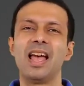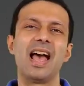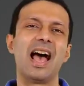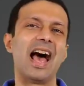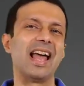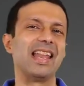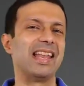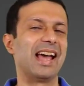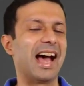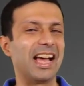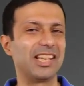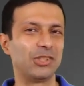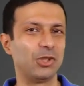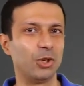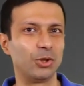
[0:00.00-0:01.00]
And
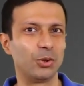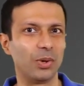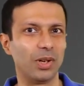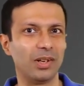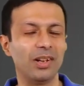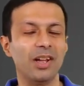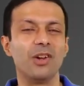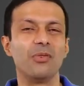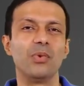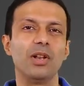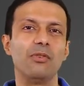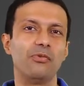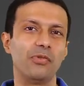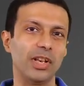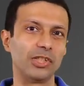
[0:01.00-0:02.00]
as usual, we'll
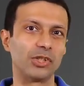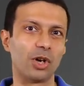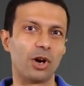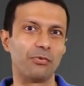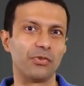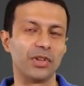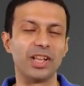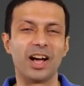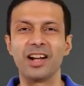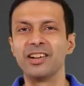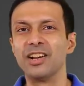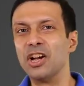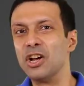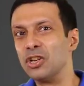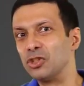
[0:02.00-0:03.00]
finish off with our
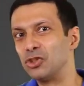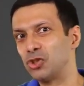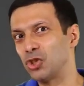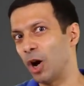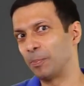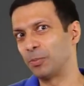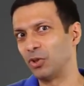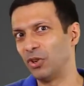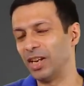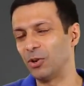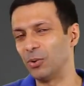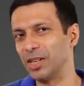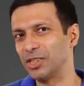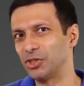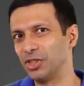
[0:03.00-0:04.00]
top 3
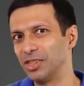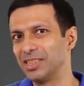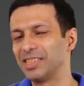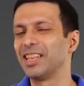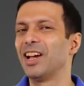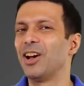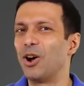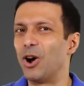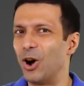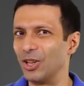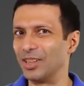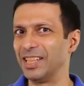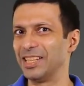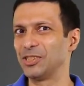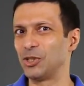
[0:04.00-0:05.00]
questions on
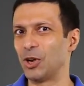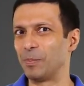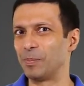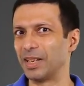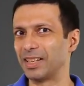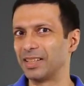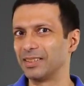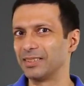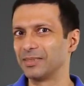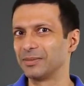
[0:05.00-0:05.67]
this topic.